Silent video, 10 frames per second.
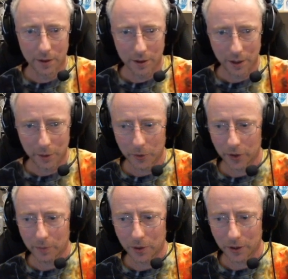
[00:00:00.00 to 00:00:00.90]
Library
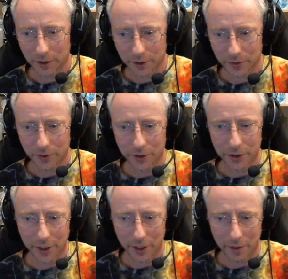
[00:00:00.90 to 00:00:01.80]
of Polyosaurus,
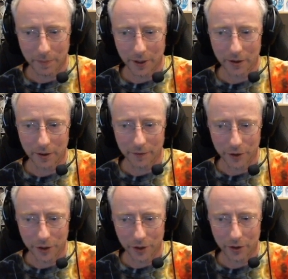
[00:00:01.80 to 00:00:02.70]
taking it back off the
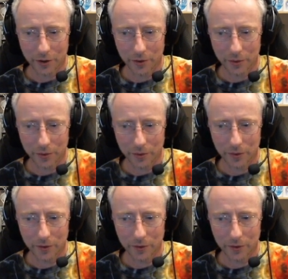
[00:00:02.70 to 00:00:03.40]
Jericho.